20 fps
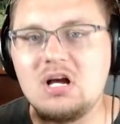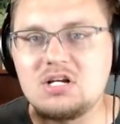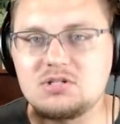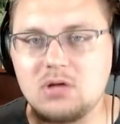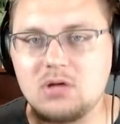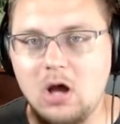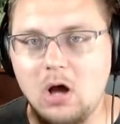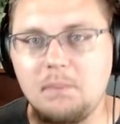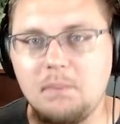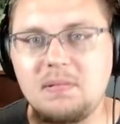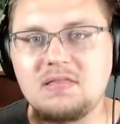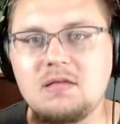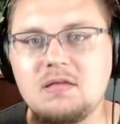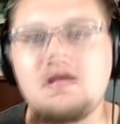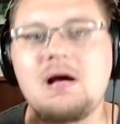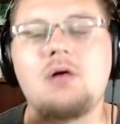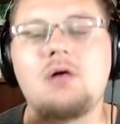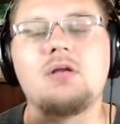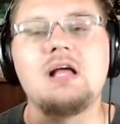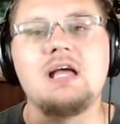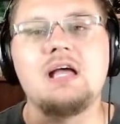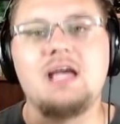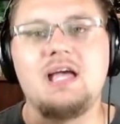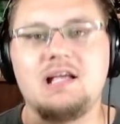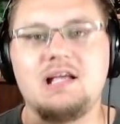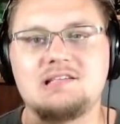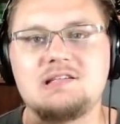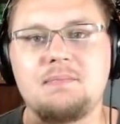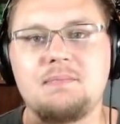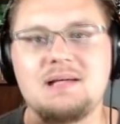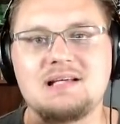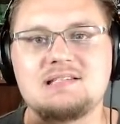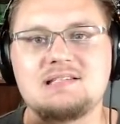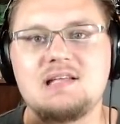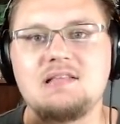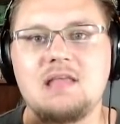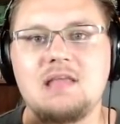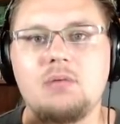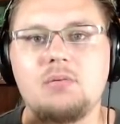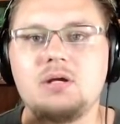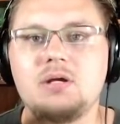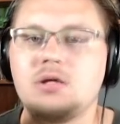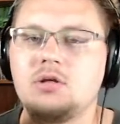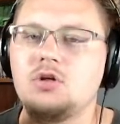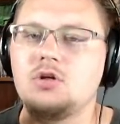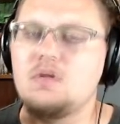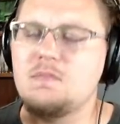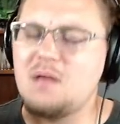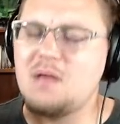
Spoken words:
so helping them out is the best thing that we can do.